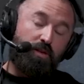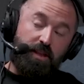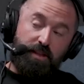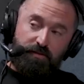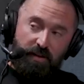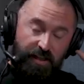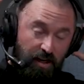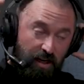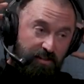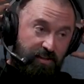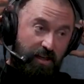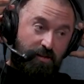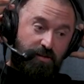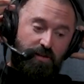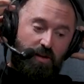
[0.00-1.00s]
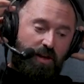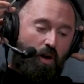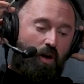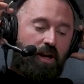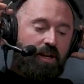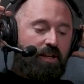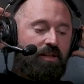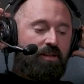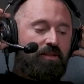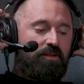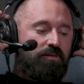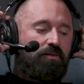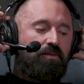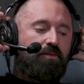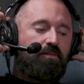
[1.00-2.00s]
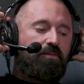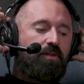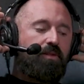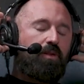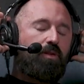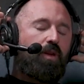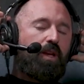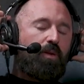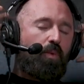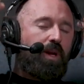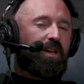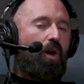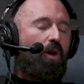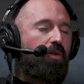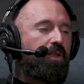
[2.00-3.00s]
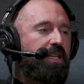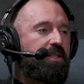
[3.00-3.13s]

Well, it's funny you ask that because, like, I, like, we know